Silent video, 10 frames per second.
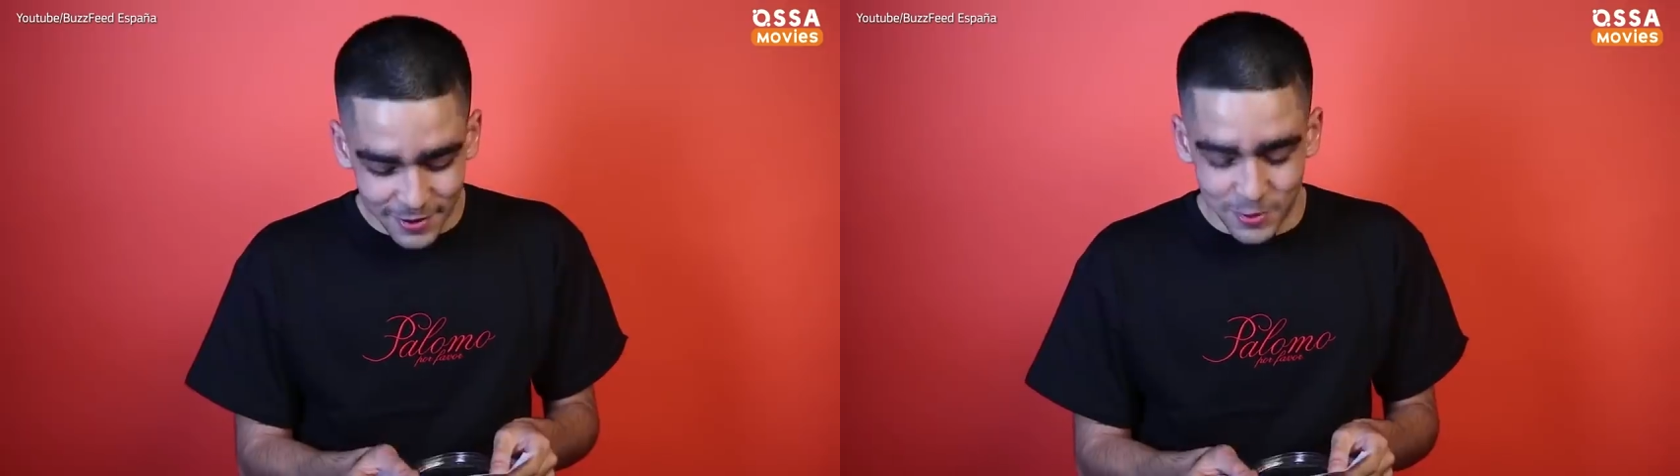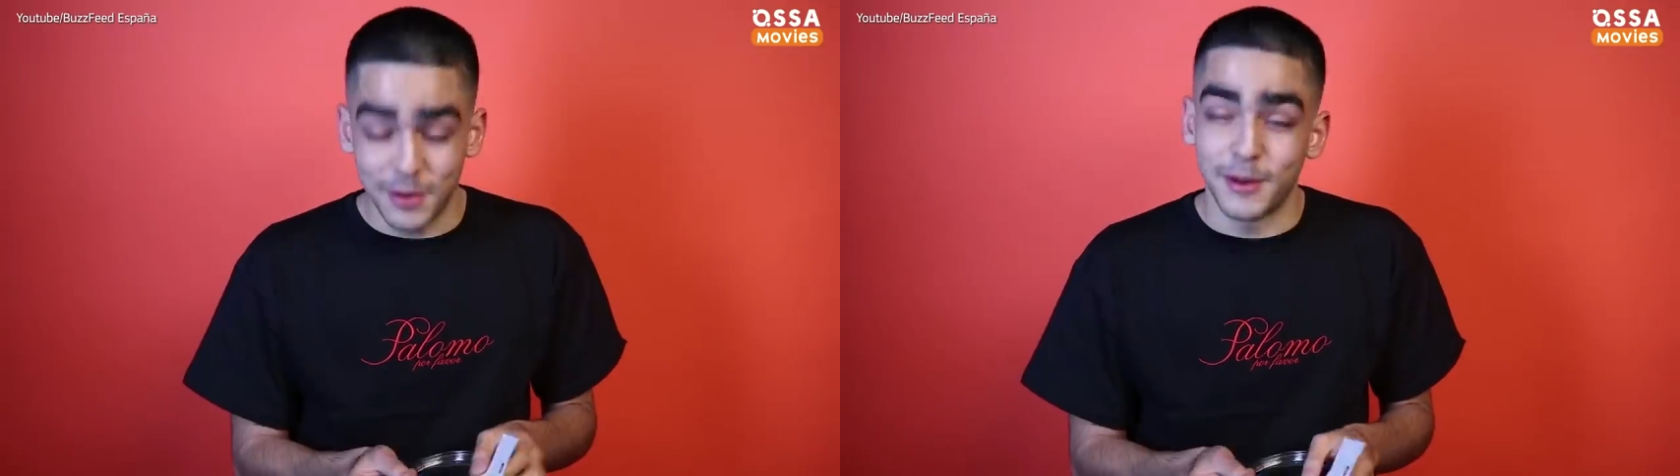a
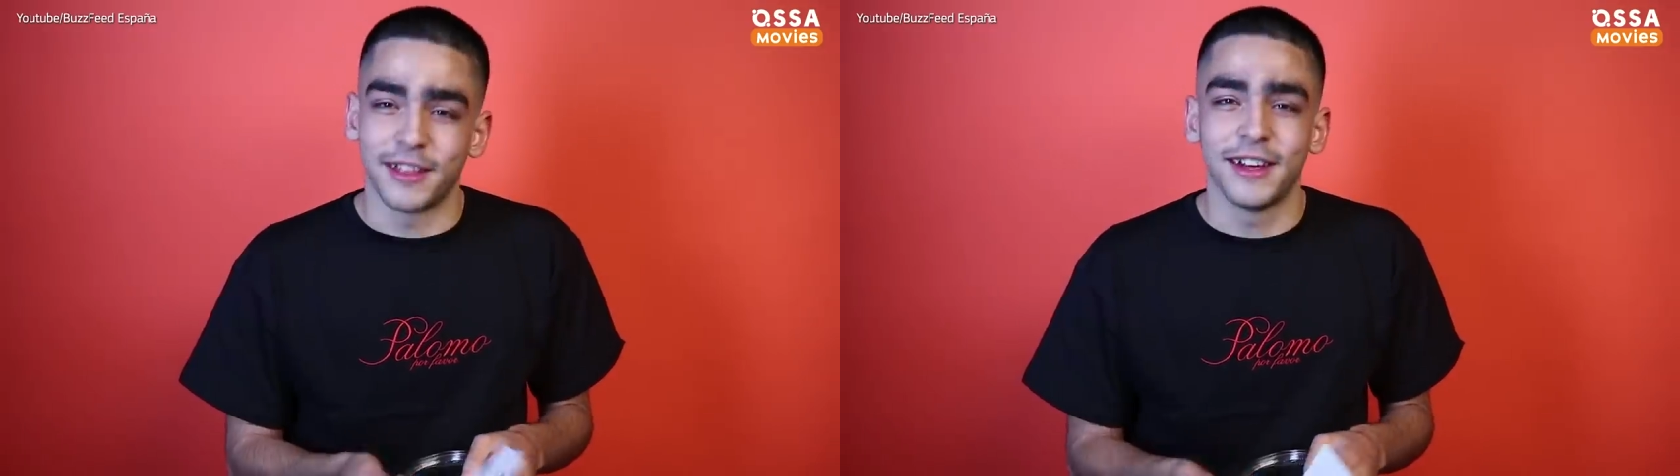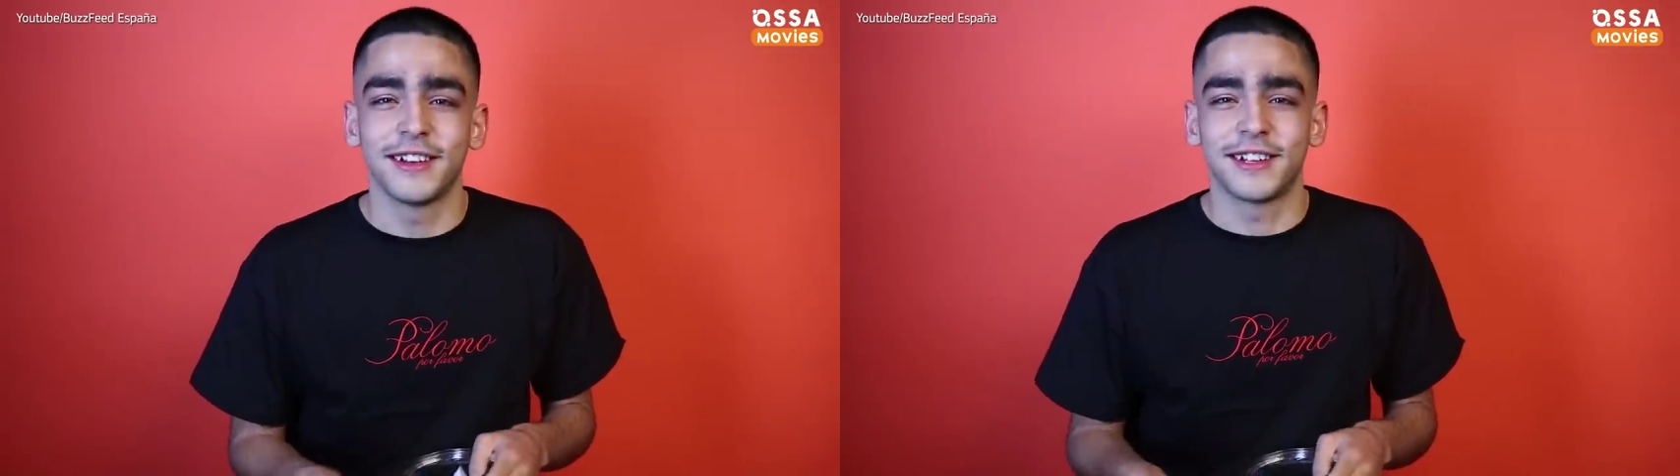sock
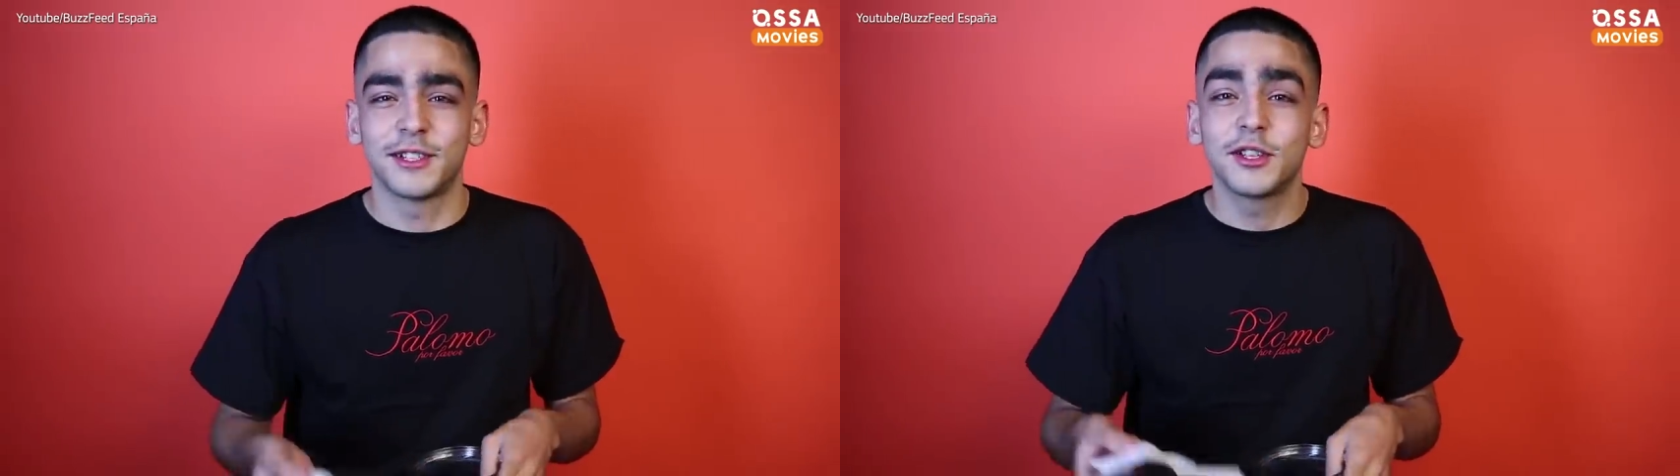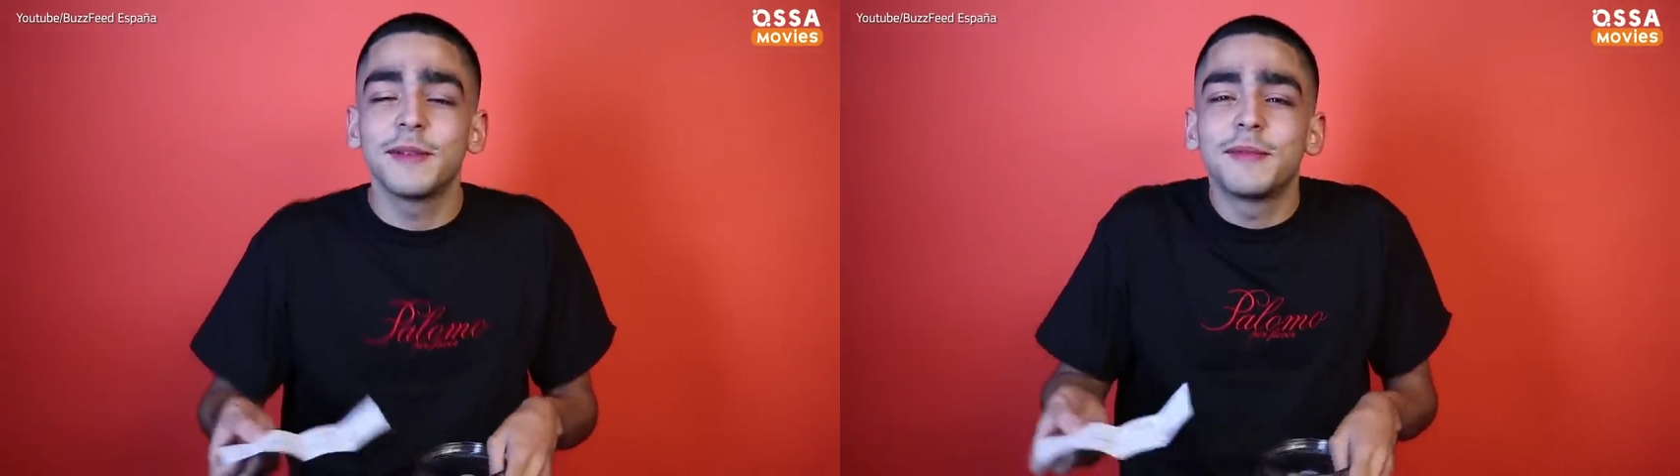cut in
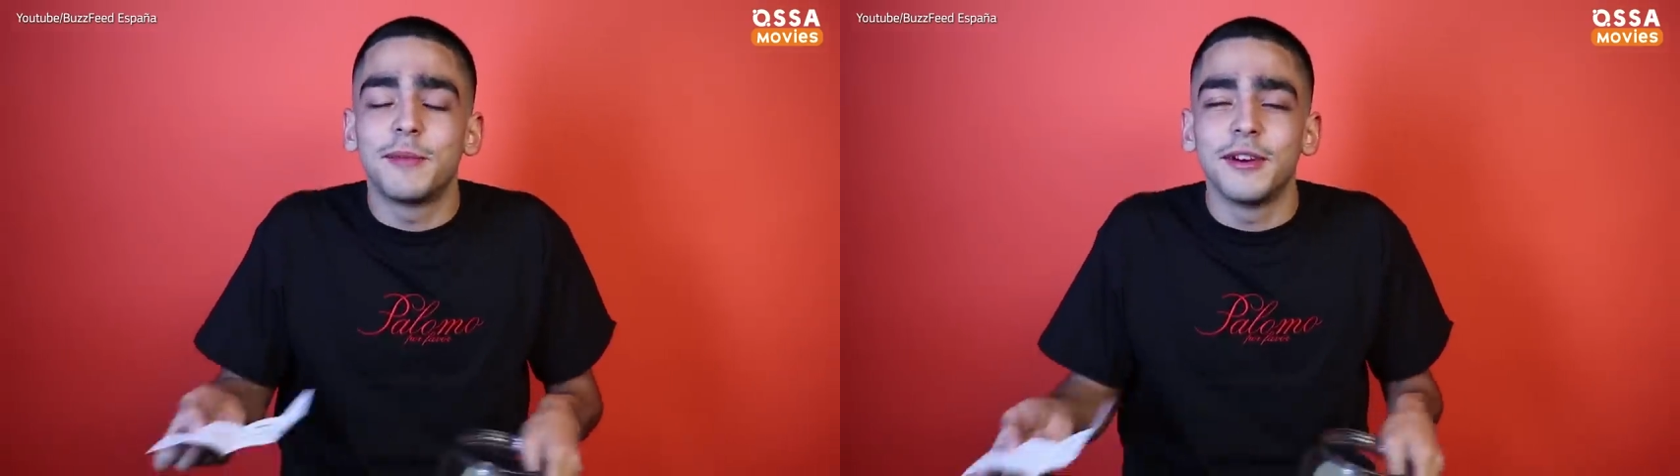half